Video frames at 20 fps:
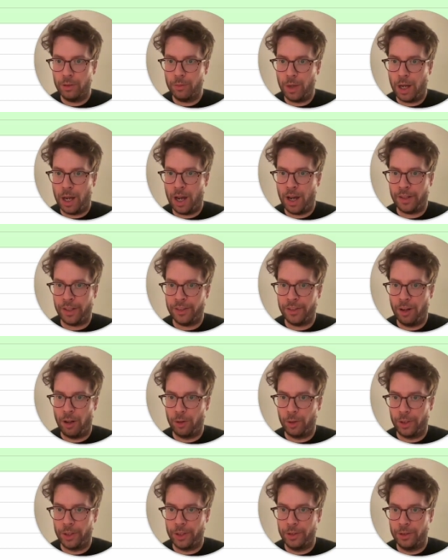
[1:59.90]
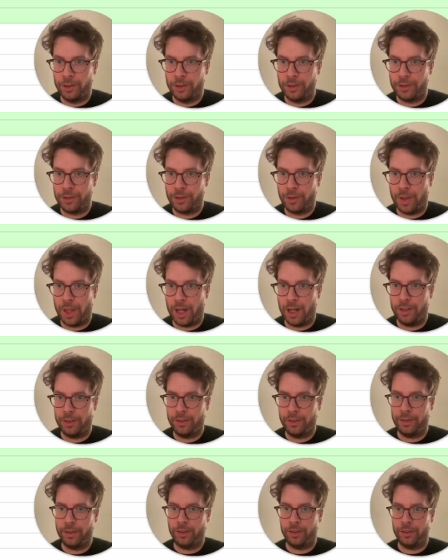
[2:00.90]
add a dollar here so that
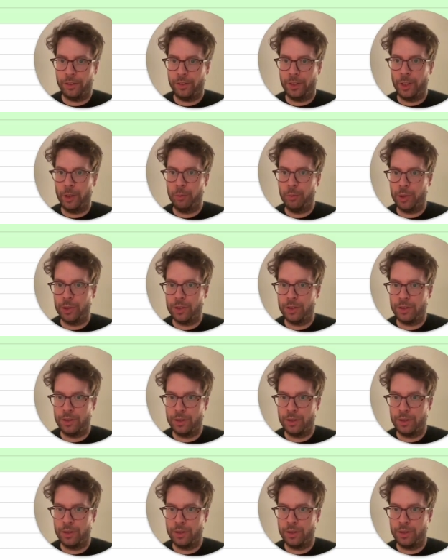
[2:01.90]
uh, the input